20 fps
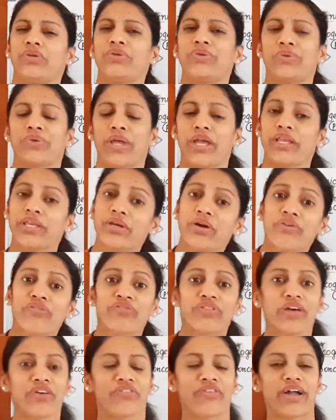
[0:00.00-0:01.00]
due to any of
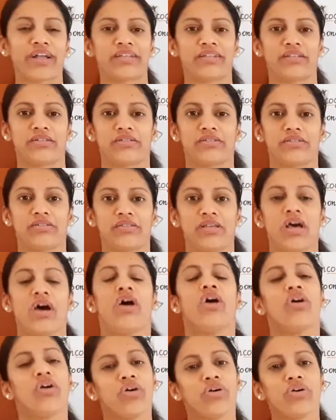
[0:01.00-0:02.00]
the factors,
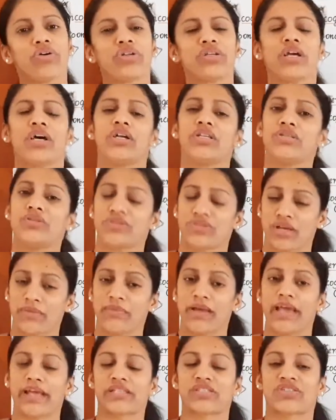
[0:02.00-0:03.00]
or due to some
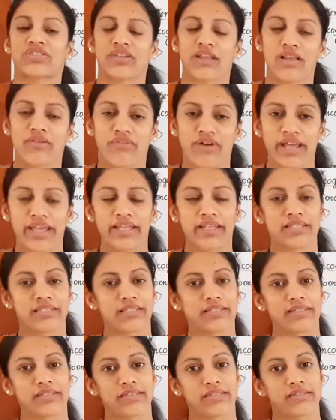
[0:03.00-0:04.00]
external
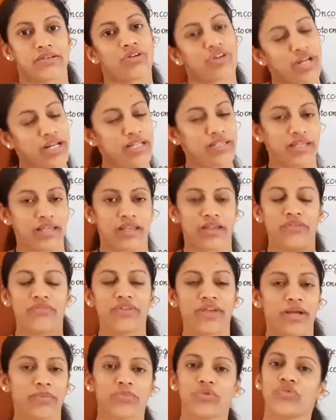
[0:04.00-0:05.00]
viruses or anything.
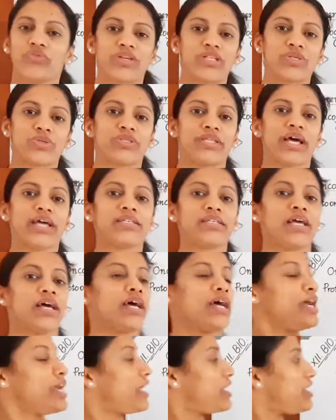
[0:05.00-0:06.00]
We are moving to
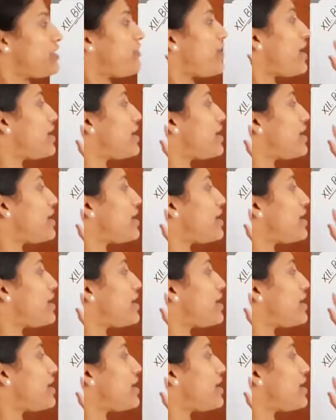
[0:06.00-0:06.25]
that. Anyway,